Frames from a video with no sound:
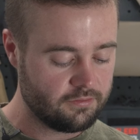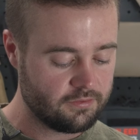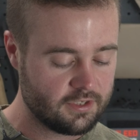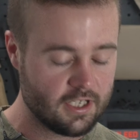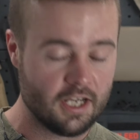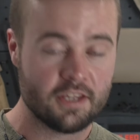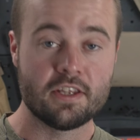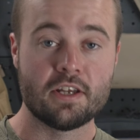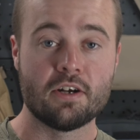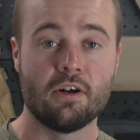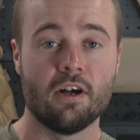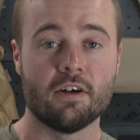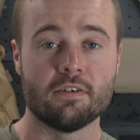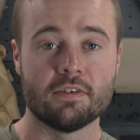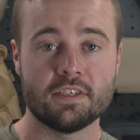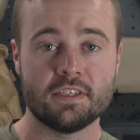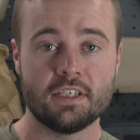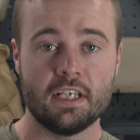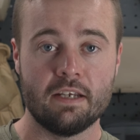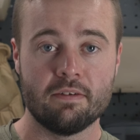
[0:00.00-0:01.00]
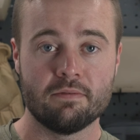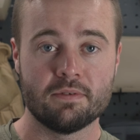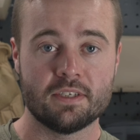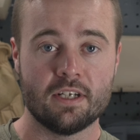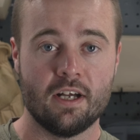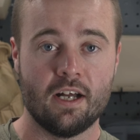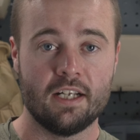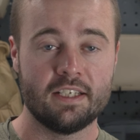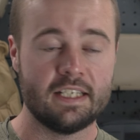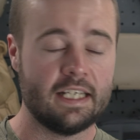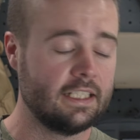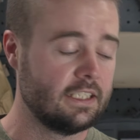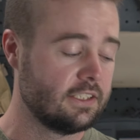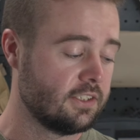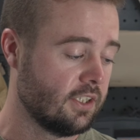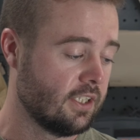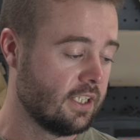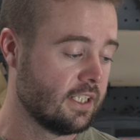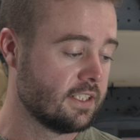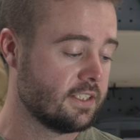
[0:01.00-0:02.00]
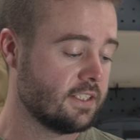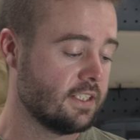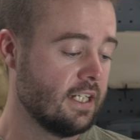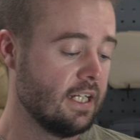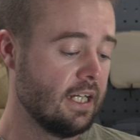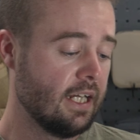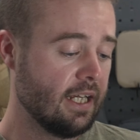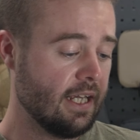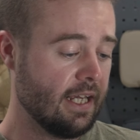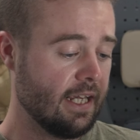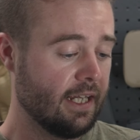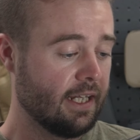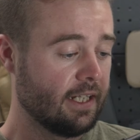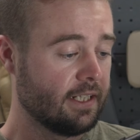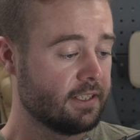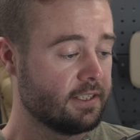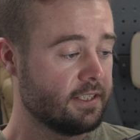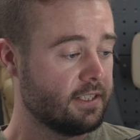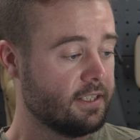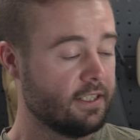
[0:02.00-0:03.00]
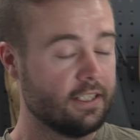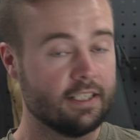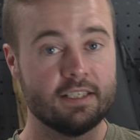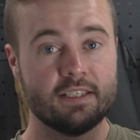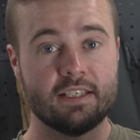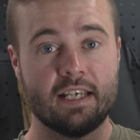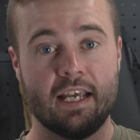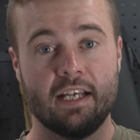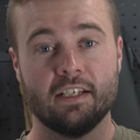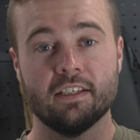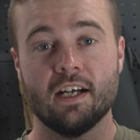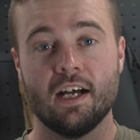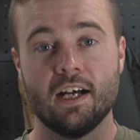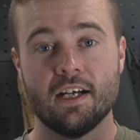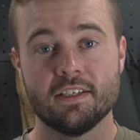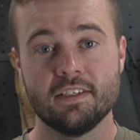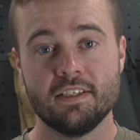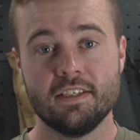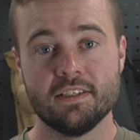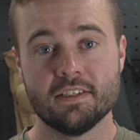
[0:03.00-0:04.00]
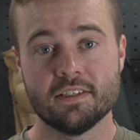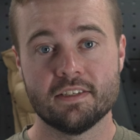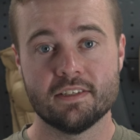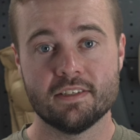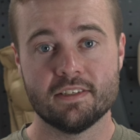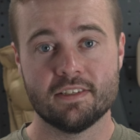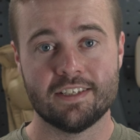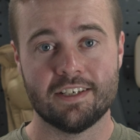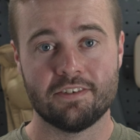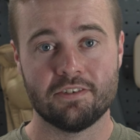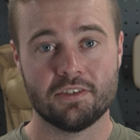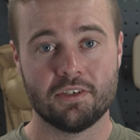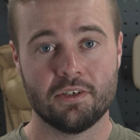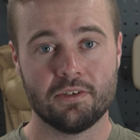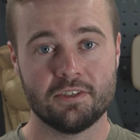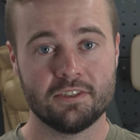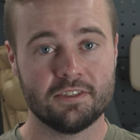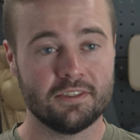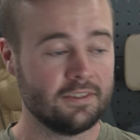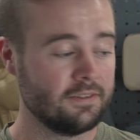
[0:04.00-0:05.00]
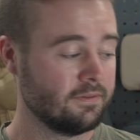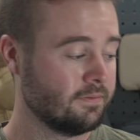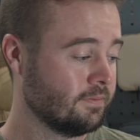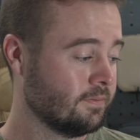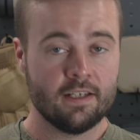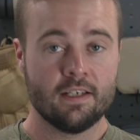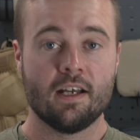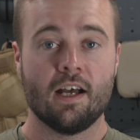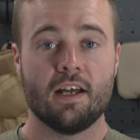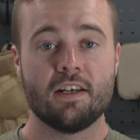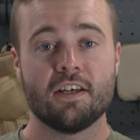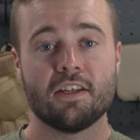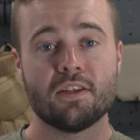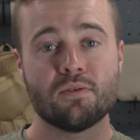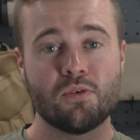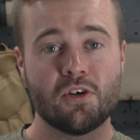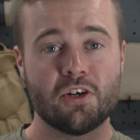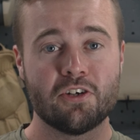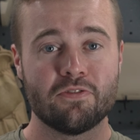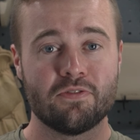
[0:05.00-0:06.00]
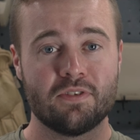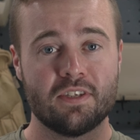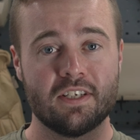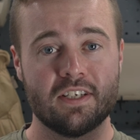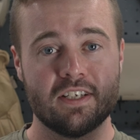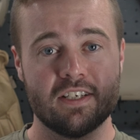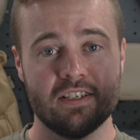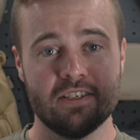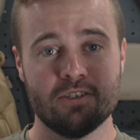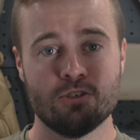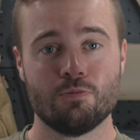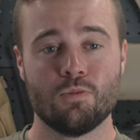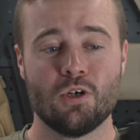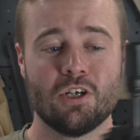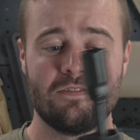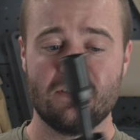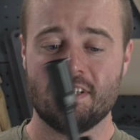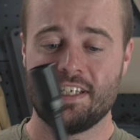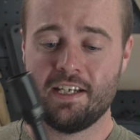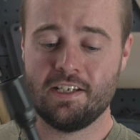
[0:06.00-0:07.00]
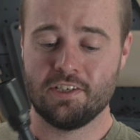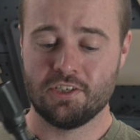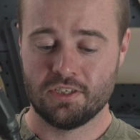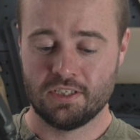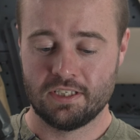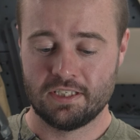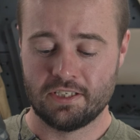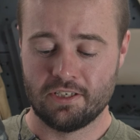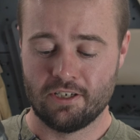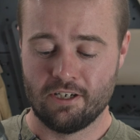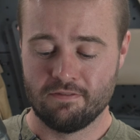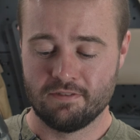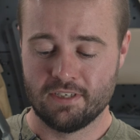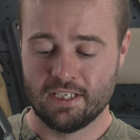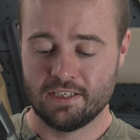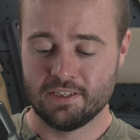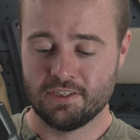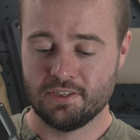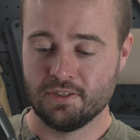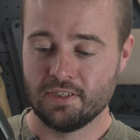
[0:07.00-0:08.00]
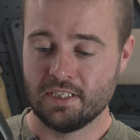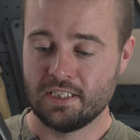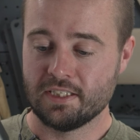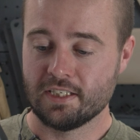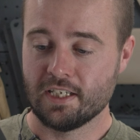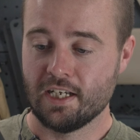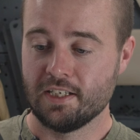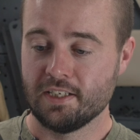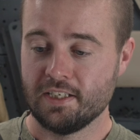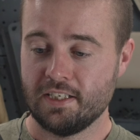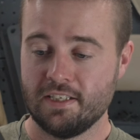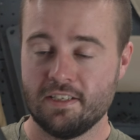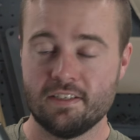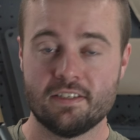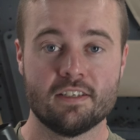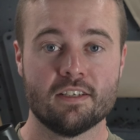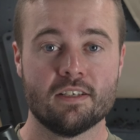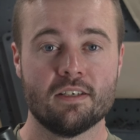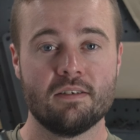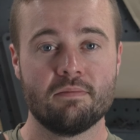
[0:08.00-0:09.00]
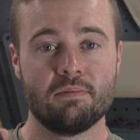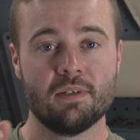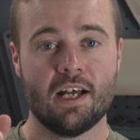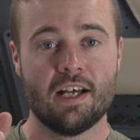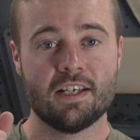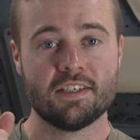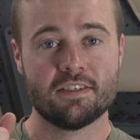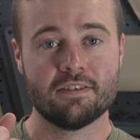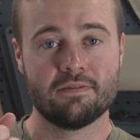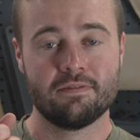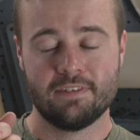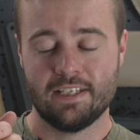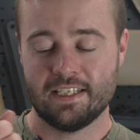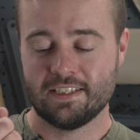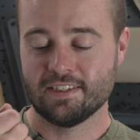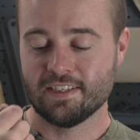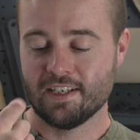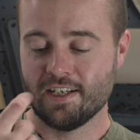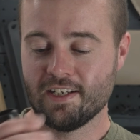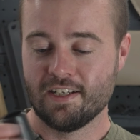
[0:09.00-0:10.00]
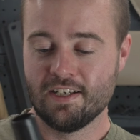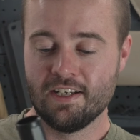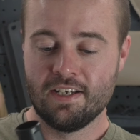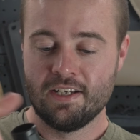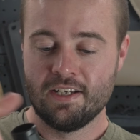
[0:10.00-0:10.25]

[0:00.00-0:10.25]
gun that I received was hard anodized and this handguard is Cerakoted. Another one of the little modifications that I've done to this gun is the blast deflector.